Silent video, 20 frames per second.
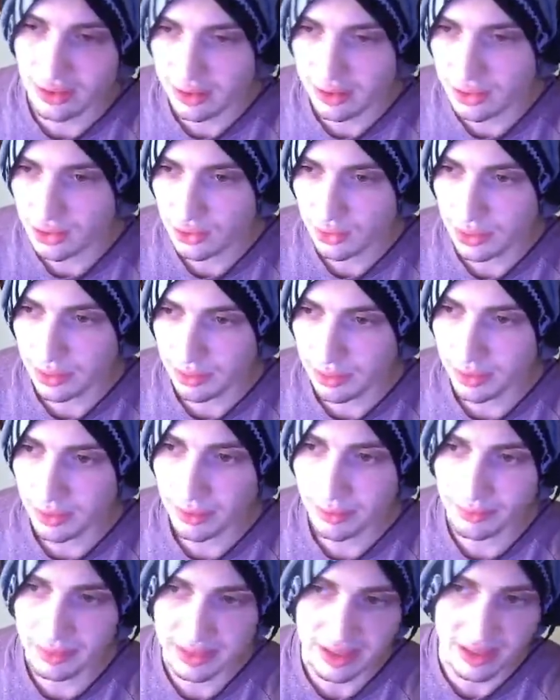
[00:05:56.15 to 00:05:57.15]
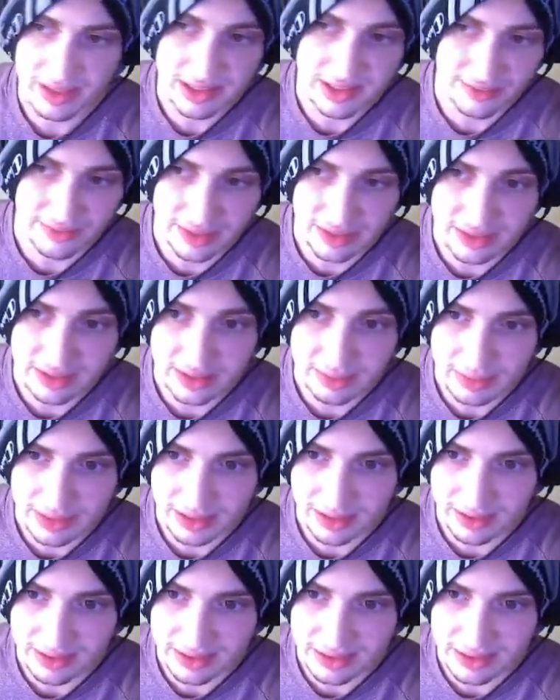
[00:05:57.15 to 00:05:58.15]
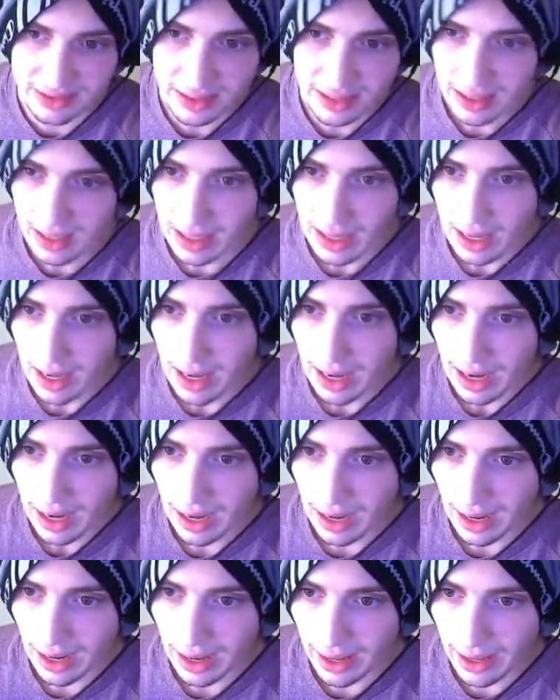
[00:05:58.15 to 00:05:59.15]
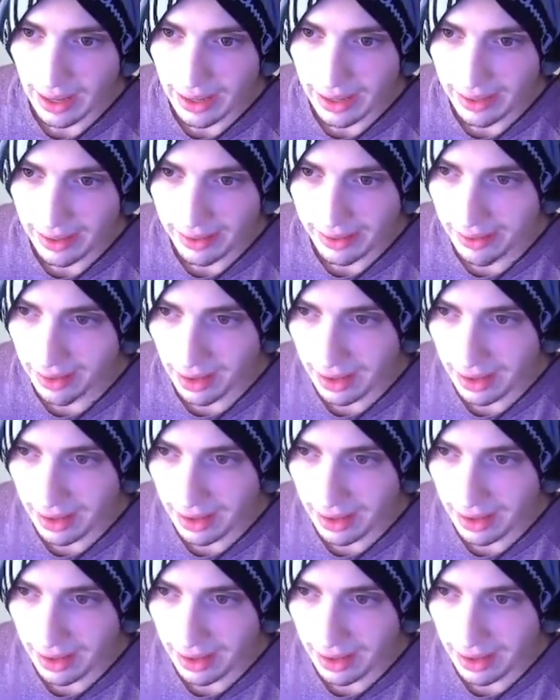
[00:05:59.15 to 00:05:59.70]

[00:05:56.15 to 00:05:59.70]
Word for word: Sweeper because of this because I